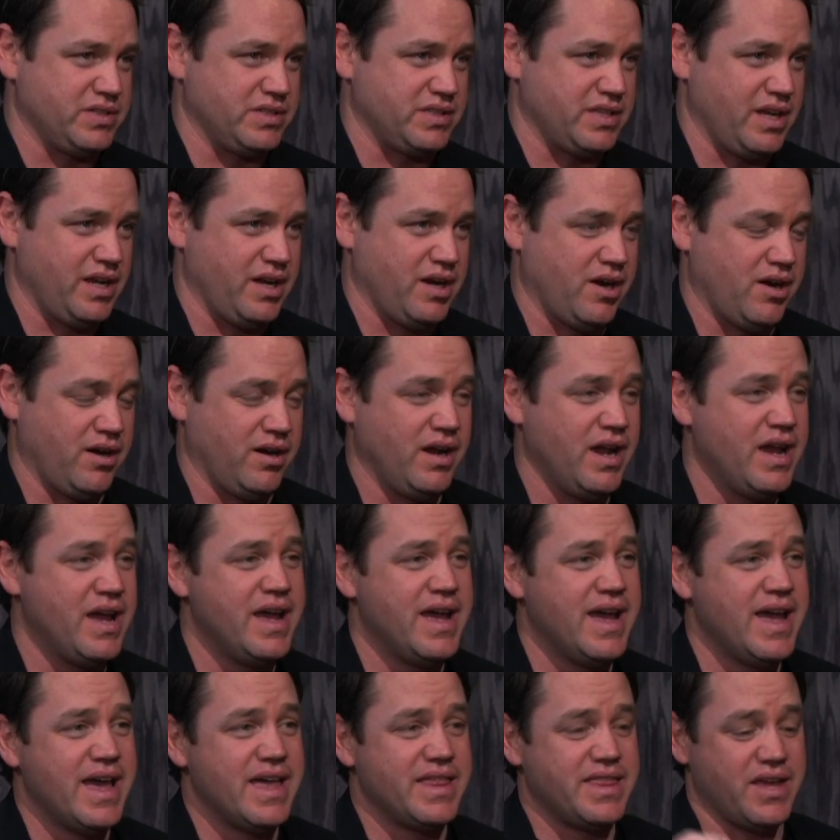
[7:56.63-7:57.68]
as they are.
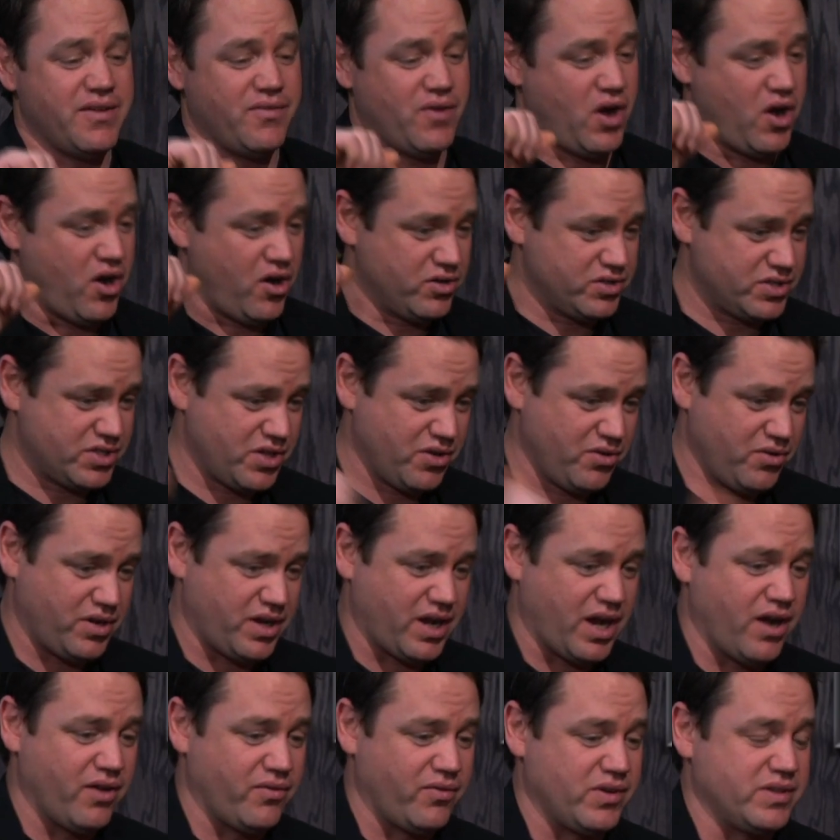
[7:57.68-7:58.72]
They've also
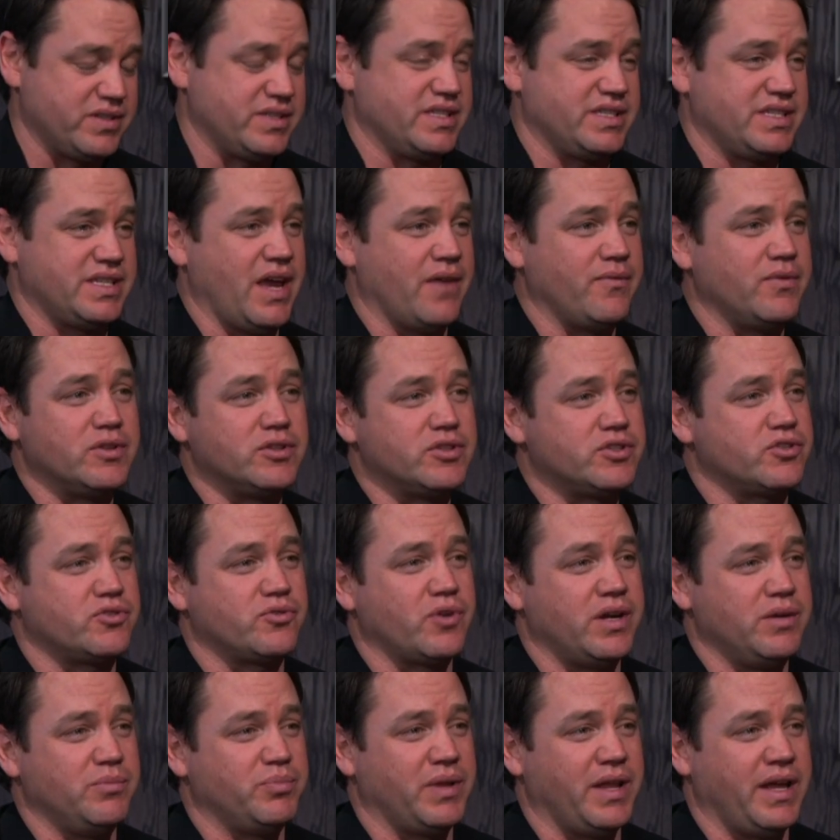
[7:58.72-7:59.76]
covered 7 straight